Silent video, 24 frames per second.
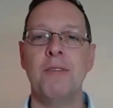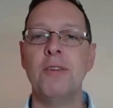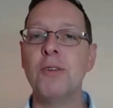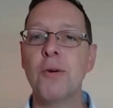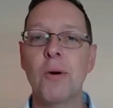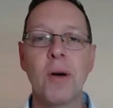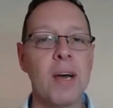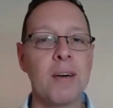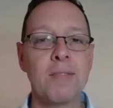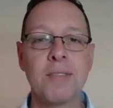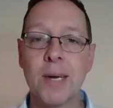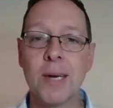you
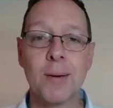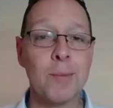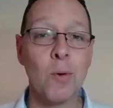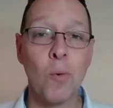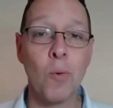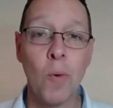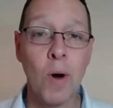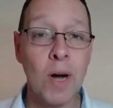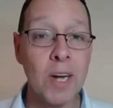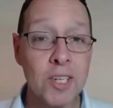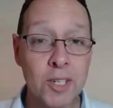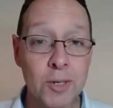don't have time to
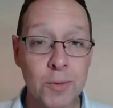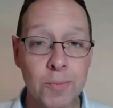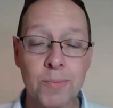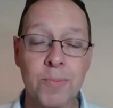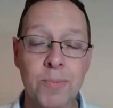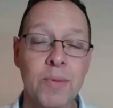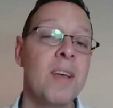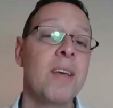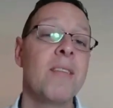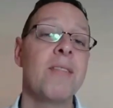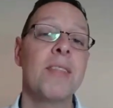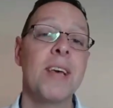watch
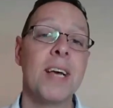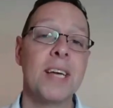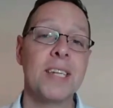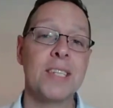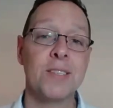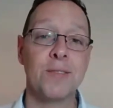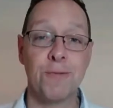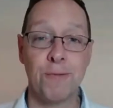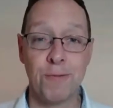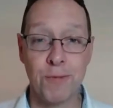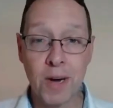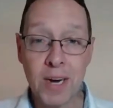them,
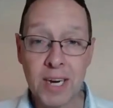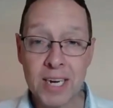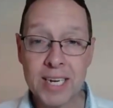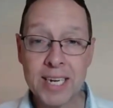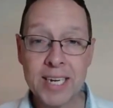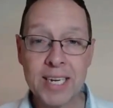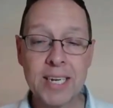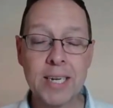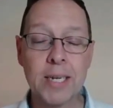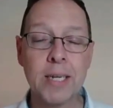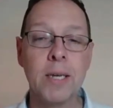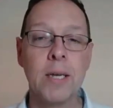that's
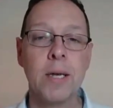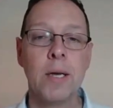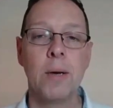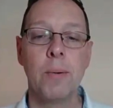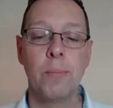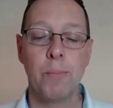fine.